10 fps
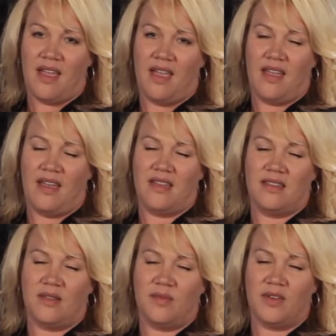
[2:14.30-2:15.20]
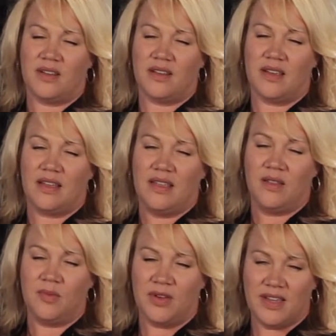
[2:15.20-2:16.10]
And in
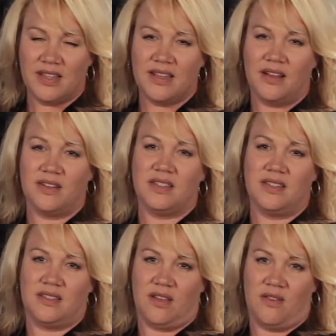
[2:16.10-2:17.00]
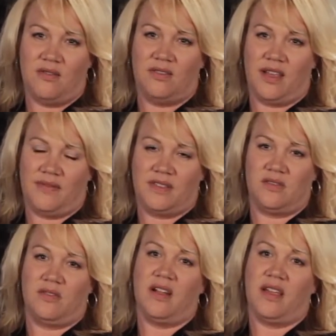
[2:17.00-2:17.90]
the book he tells his own life
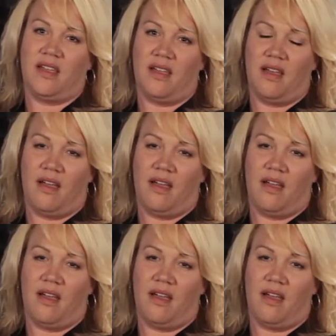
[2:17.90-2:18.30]
story